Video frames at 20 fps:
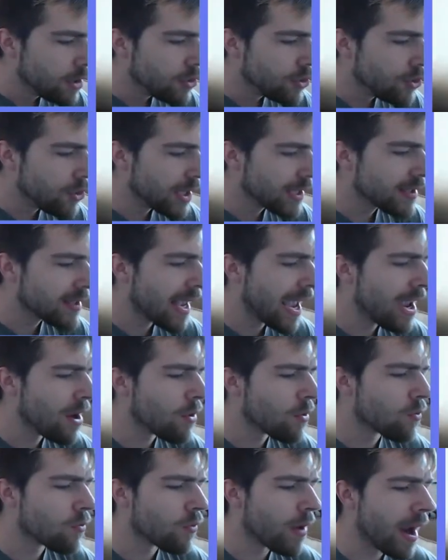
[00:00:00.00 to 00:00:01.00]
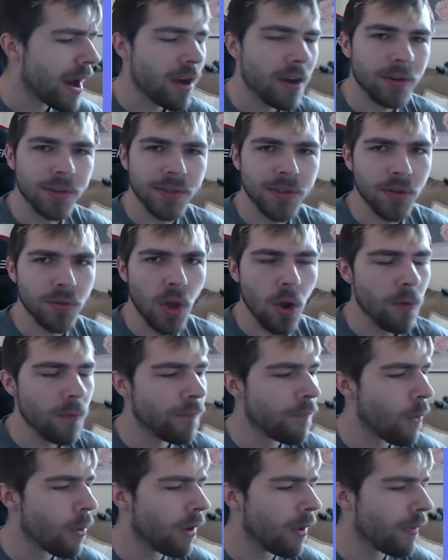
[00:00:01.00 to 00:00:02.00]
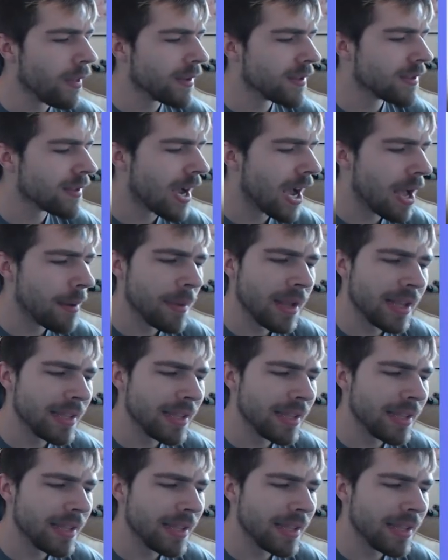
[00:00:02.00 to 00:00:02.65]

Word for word: just a rare, so no foil this time.